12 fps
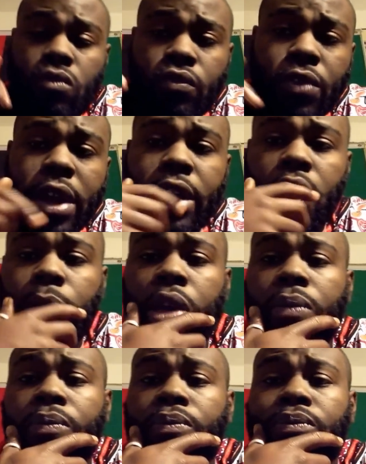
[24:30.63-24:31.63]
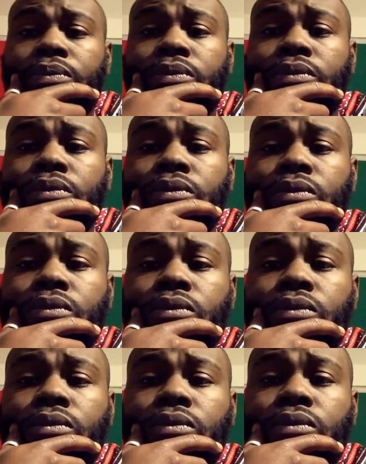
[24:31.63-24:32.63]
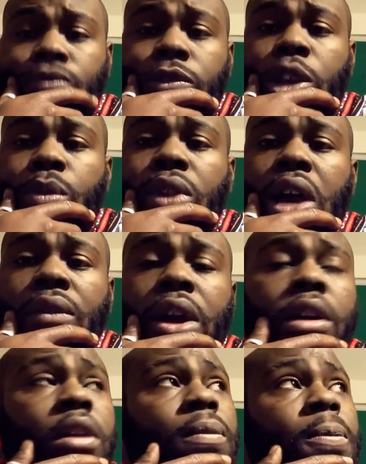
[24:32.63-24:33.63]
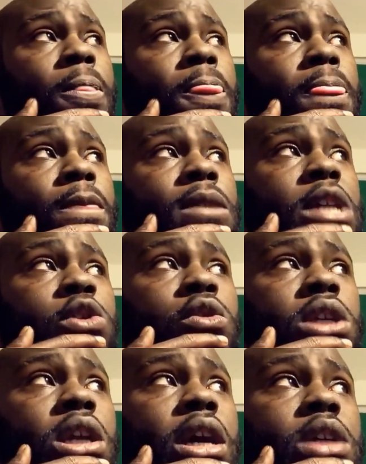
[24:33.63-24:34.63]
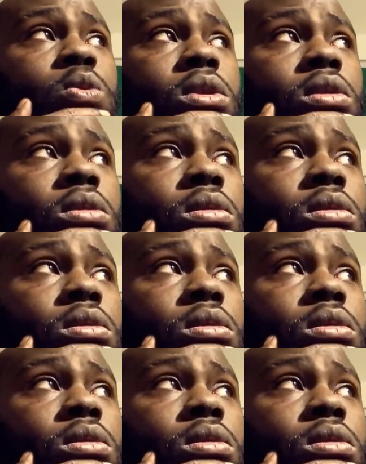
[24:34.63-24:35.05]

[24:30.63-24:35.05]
Right here, man. Keep it locked right here. Stay tuned to the next one.